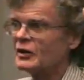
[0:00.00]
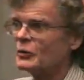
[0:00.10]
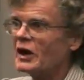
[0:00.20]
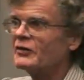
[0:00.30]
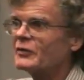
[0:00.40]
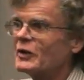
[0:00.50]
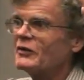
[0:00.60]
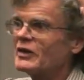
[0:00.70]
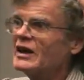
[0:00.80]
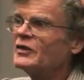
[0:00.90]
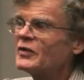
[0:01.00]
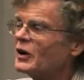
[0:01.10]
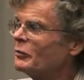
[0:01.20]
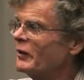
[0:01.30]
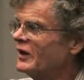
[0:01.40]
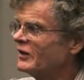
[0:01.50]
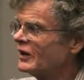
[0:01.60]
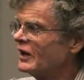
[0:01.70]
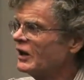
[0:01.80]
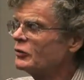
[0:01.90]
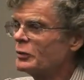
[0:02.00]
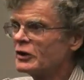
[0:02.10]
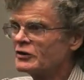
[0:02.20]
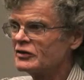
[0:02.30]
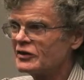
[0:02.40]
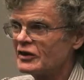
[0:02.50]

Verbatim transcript: You know, we have we have data from the anthropologists,